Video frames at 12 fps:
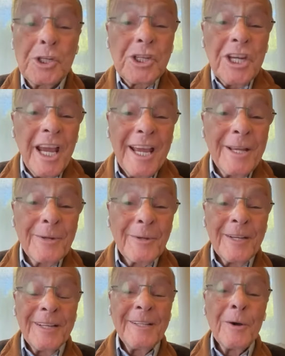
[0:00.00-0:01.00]

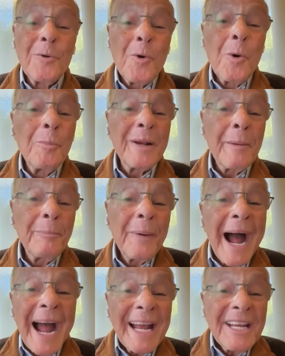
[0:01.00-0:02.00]
Money does not
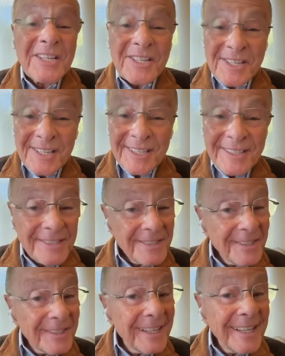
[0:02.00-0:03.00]
buy peace.
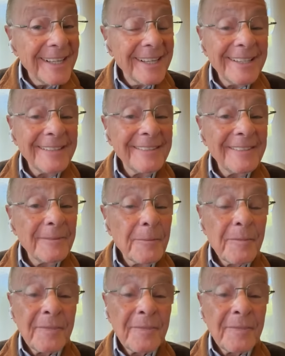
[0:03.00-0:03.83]
Yes or no?